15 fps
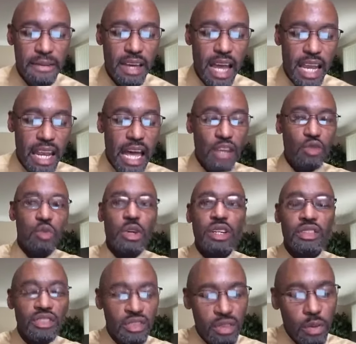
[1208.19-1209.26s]
And that's what
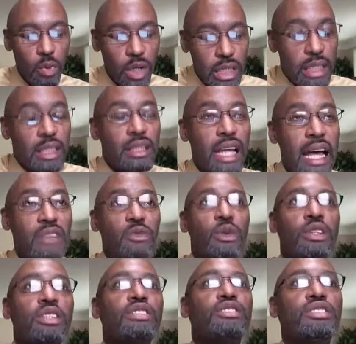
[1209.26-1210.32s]
is what that's
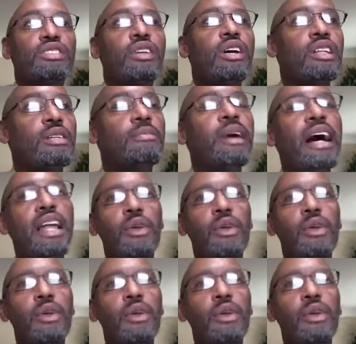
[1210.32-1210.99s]
what this is all about.